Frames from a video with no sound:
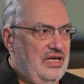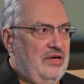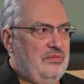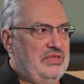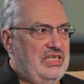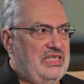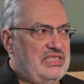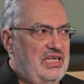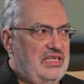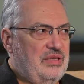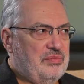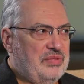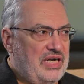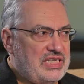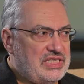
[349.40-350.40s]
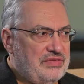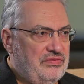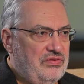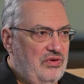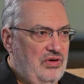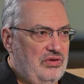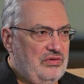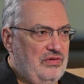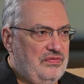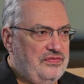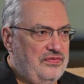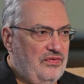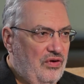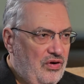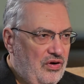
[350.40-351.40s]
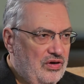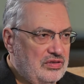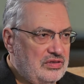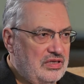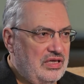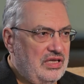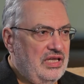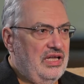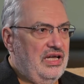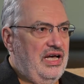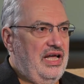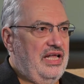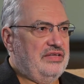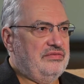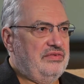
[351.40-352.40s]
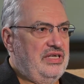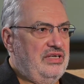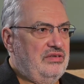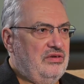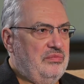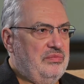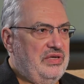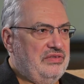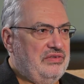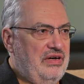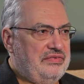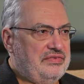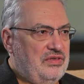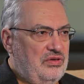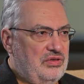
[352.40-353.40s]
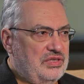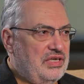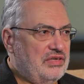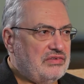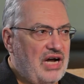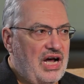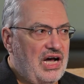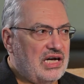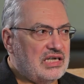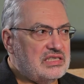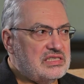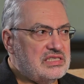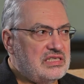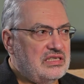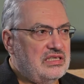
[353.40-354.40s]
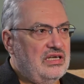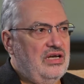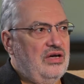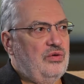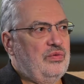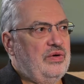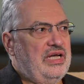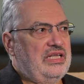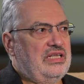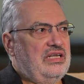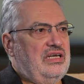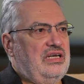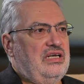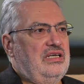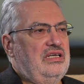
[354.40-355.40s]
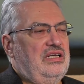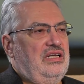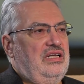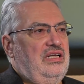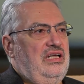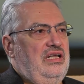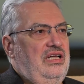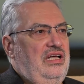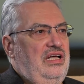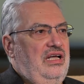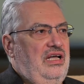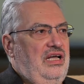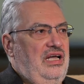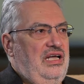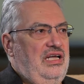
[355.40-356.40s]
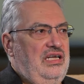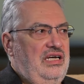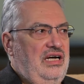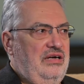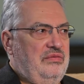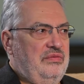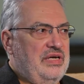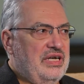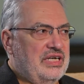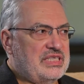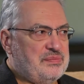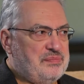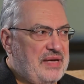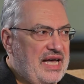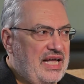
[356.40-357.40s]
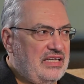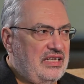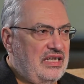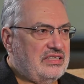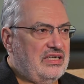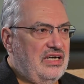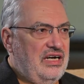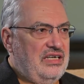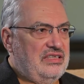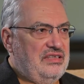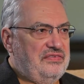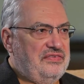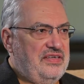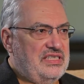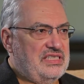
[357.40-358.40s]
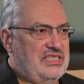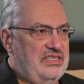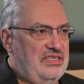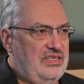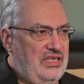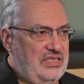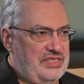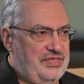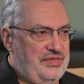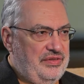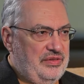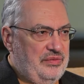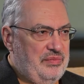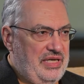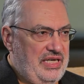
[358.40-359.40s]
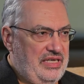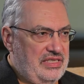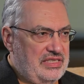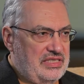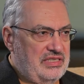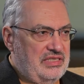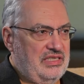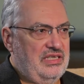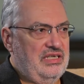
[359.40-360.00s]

But he said the price of oil will fall and we will be left on the rocks when uh, uh, we expanded our defense industrial base,